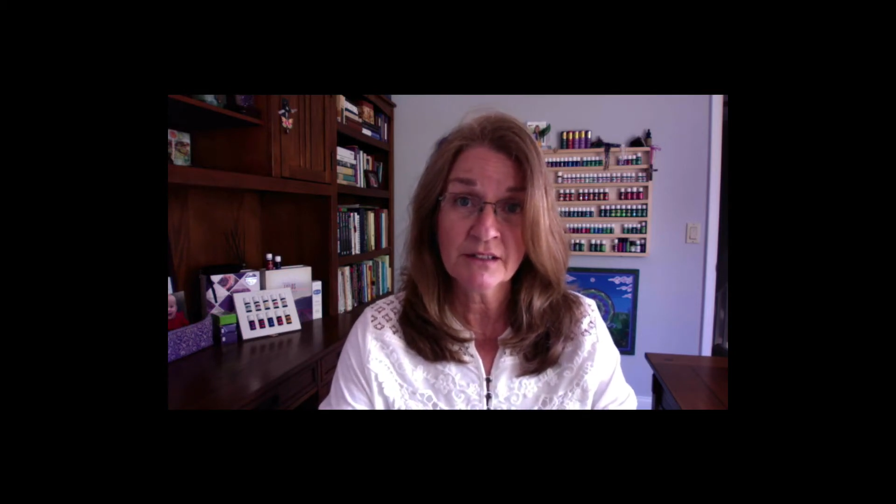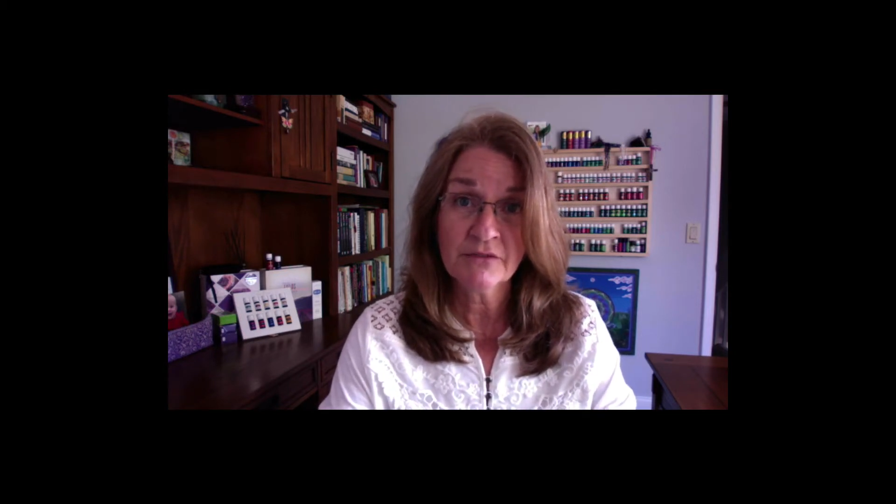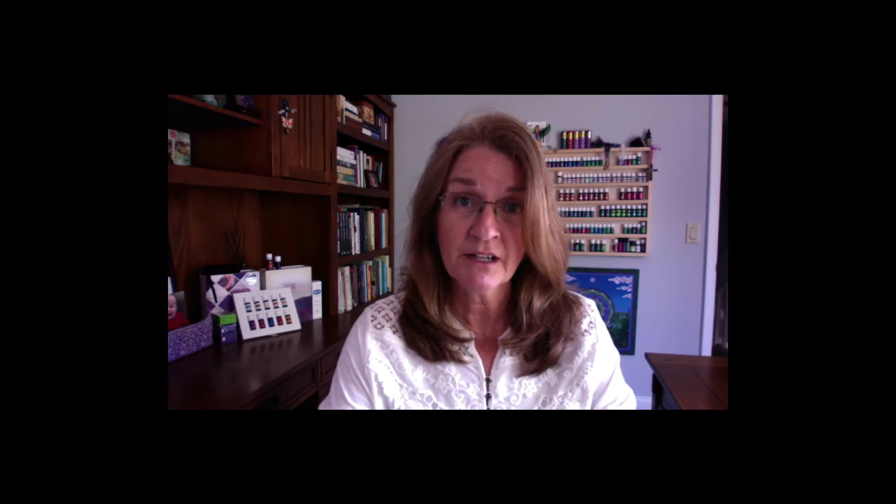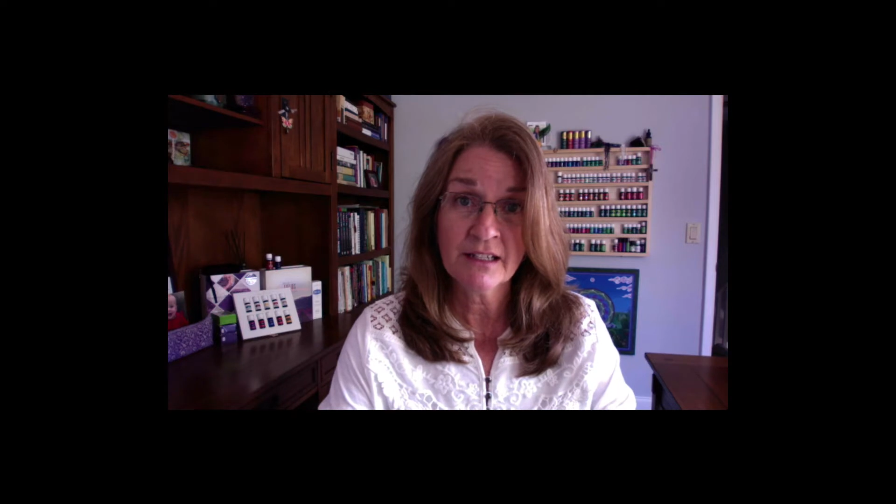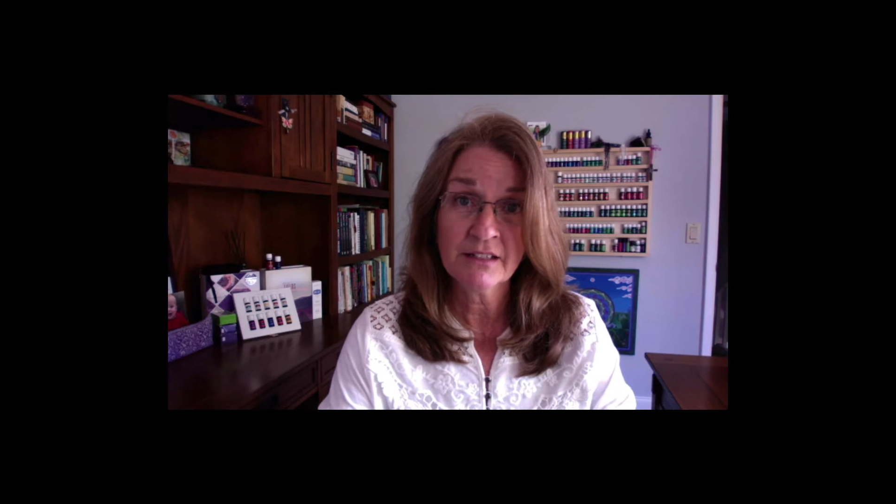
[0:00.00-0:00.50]

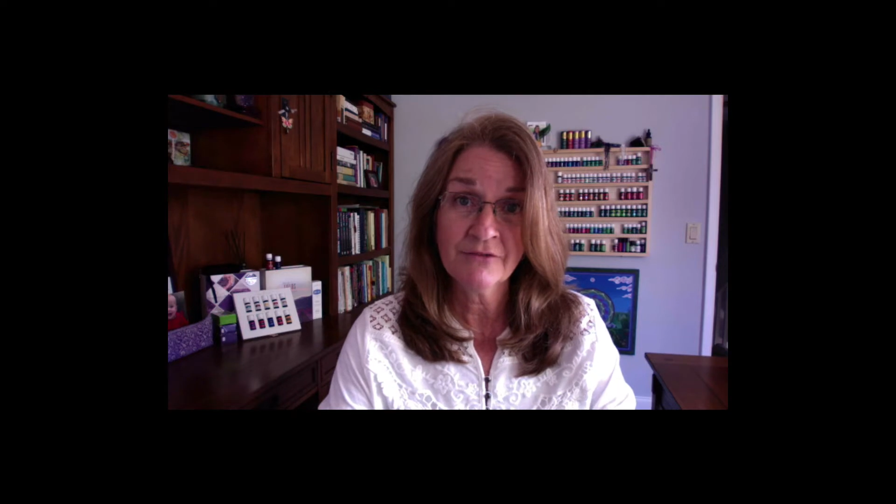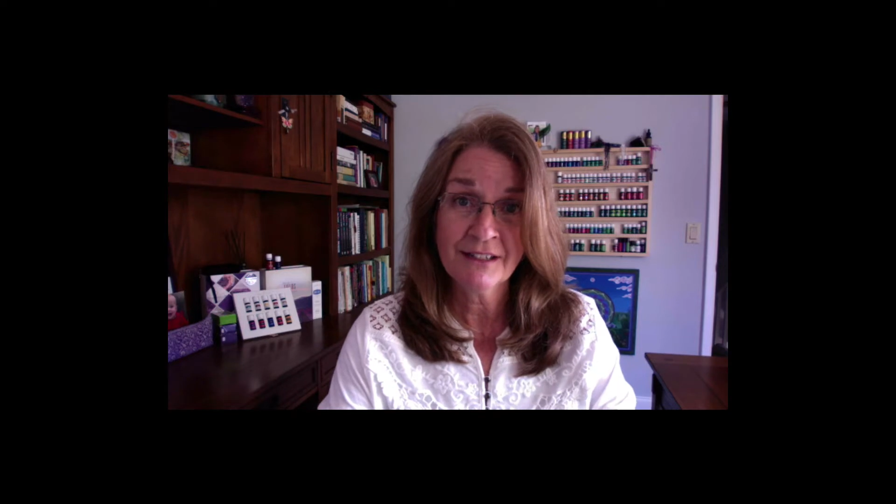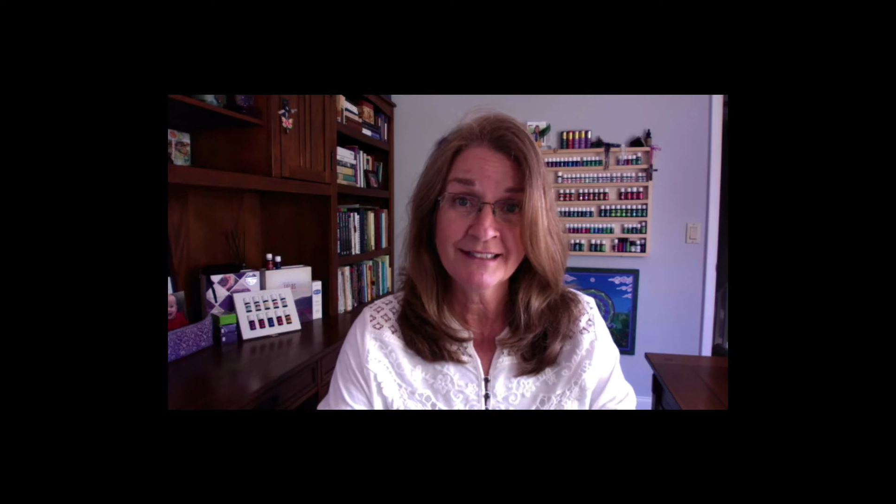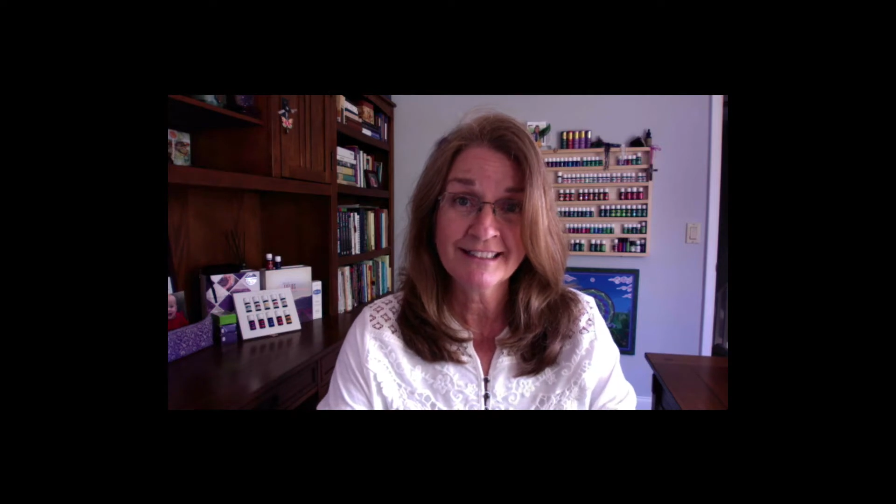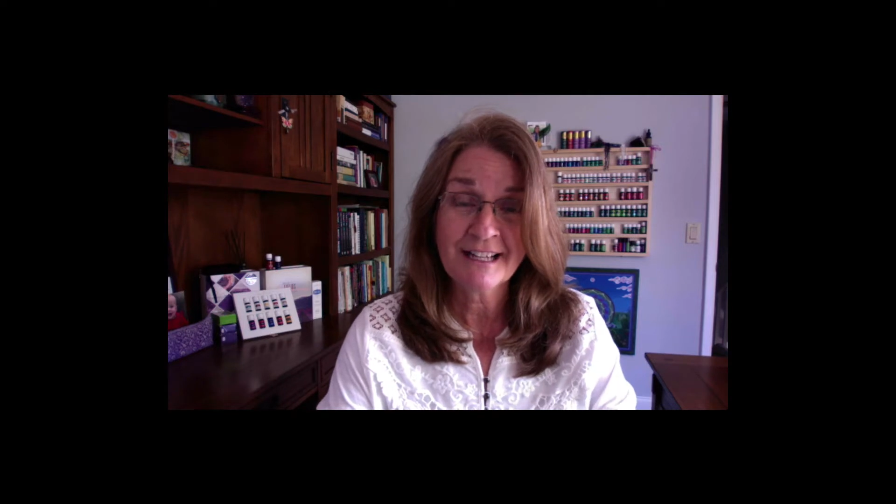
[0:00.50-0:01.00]
if I can
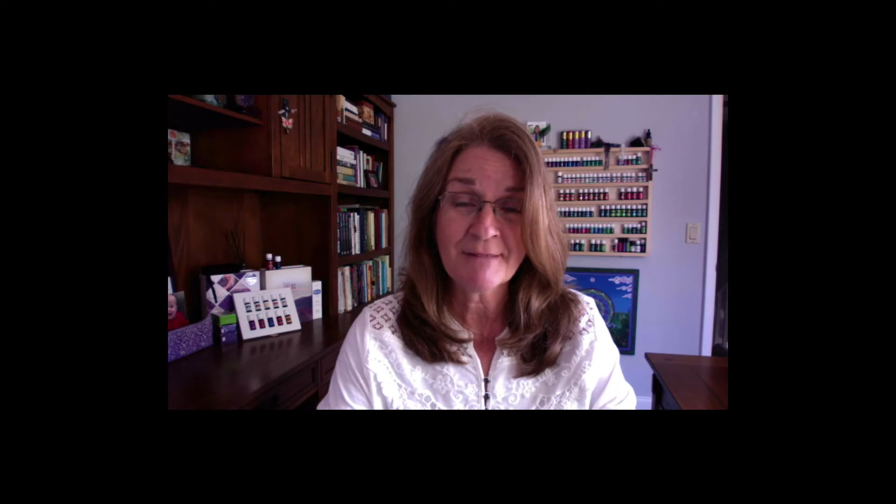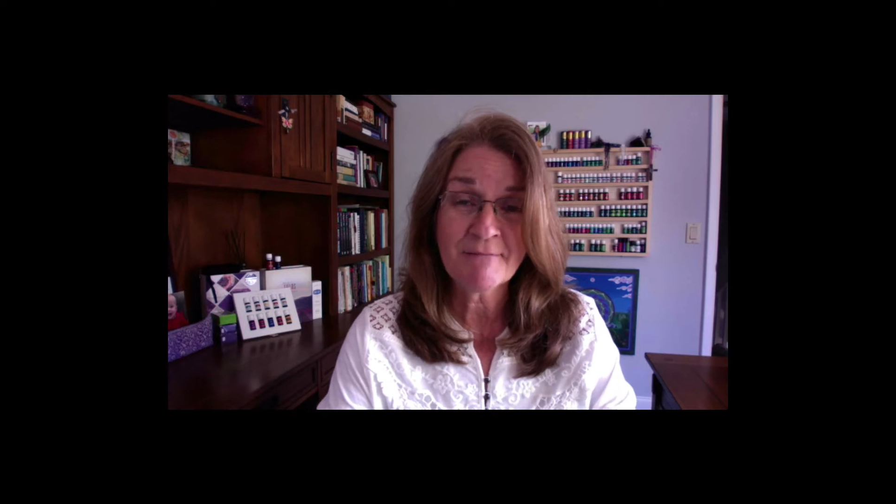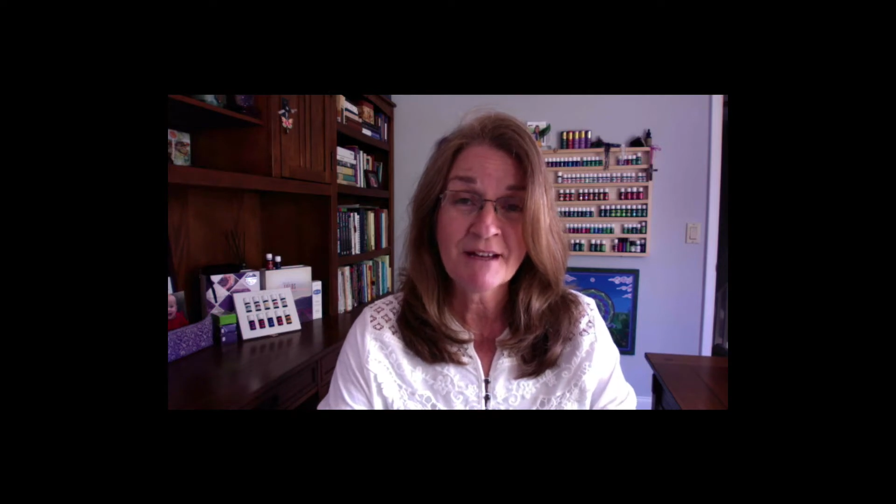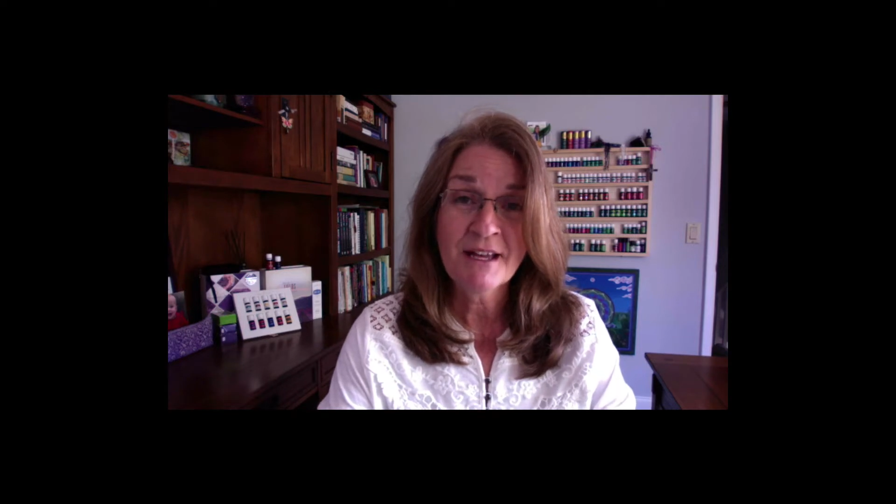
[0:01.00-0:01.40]
find the time.